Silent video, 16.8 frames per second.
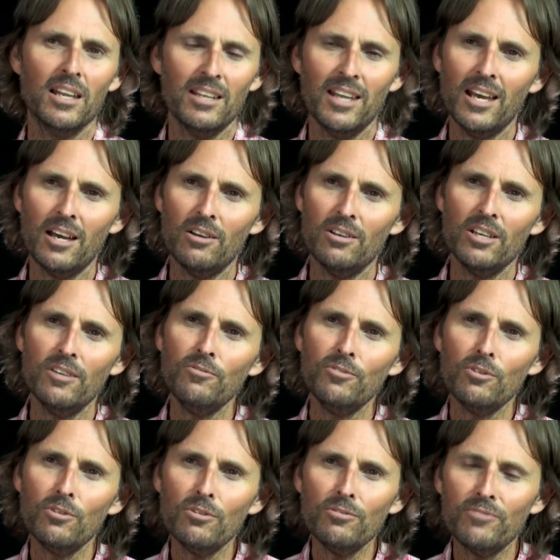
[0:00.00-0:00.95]
Now,
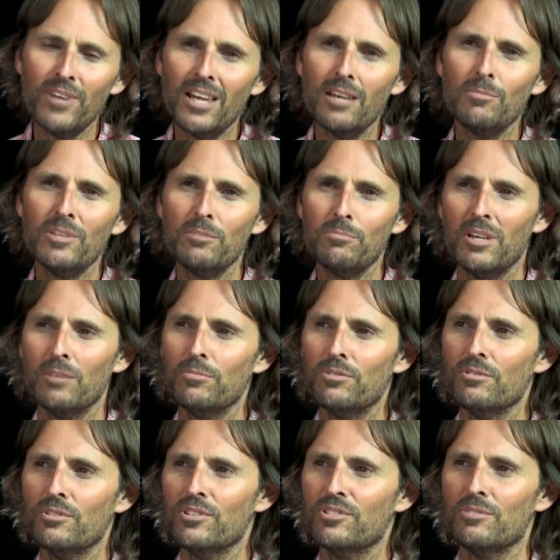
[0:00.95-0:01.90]
if your family
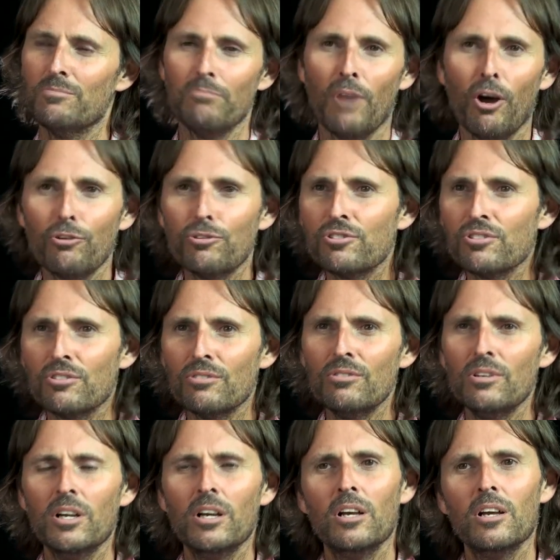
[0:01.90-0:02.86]
member is
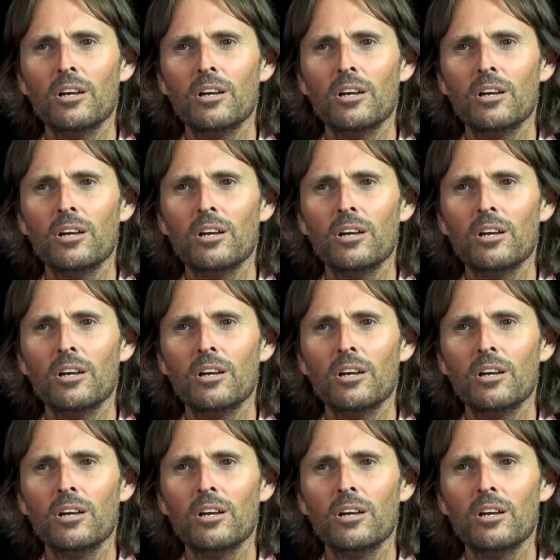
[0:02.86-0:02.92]
emotional,